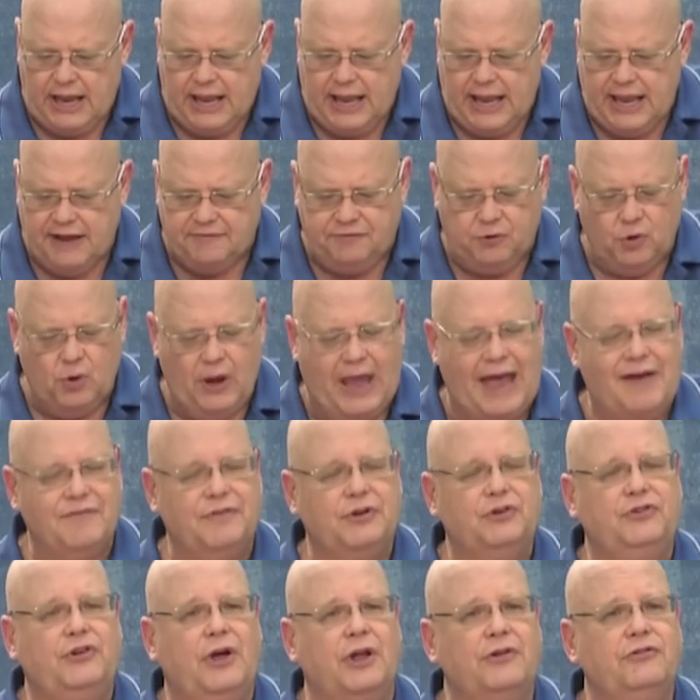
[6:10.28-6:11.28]
If you
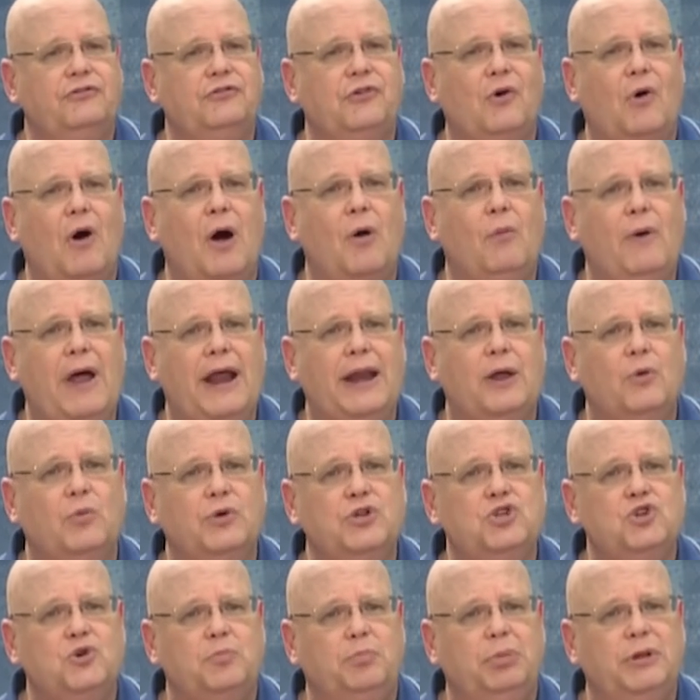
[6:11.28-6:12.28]
haven't done so already,
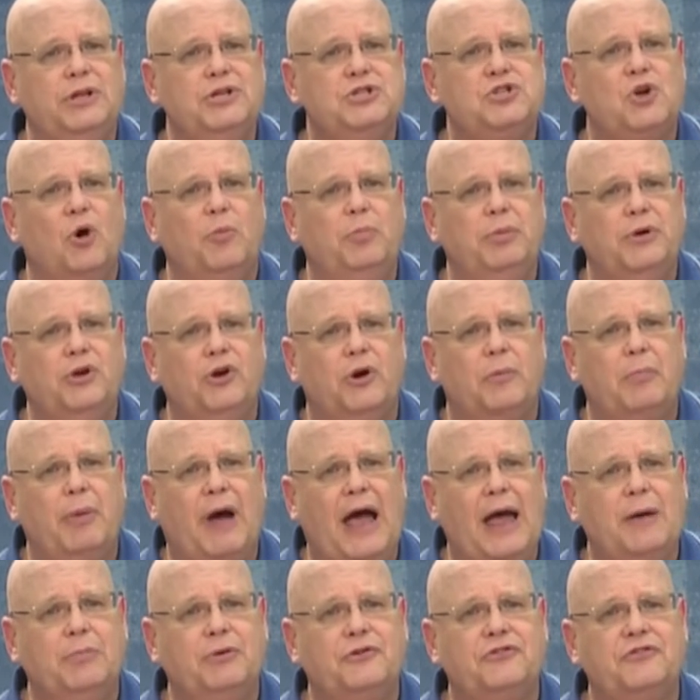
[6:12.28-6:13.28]
would you please open your
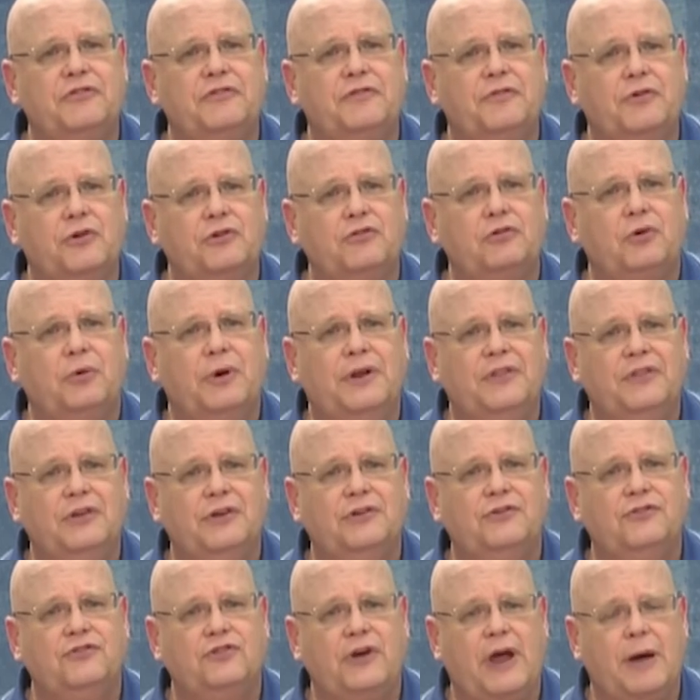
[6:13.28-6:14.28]
Bibles to 1
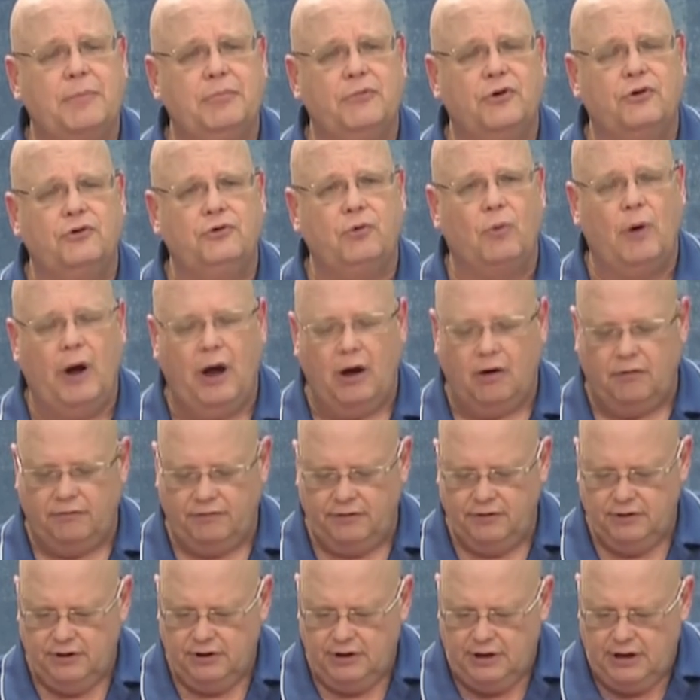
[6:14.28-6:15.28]
Corinthians chapter 12?
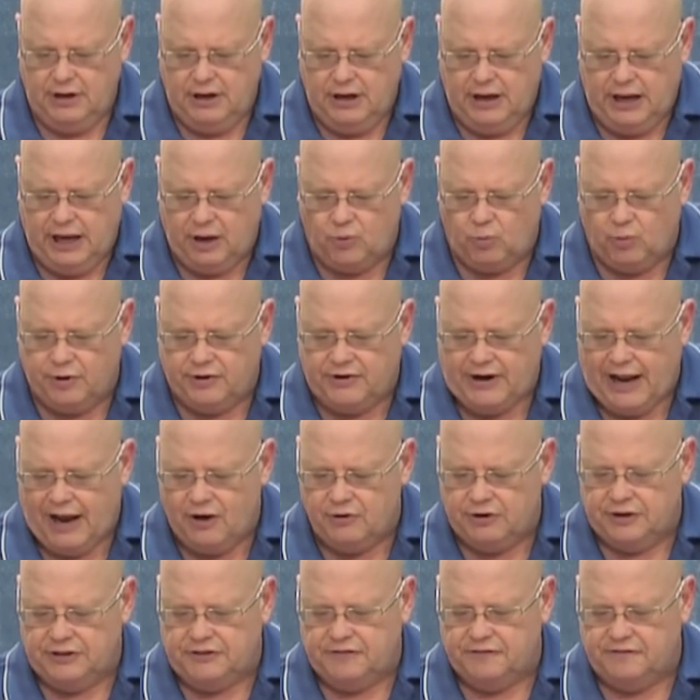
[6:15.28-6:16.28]
And we're
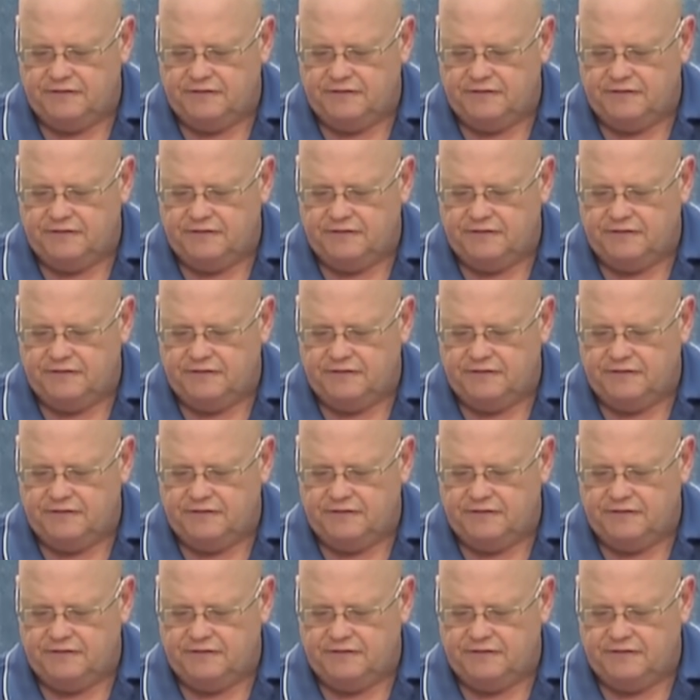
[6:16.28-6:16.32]
down at the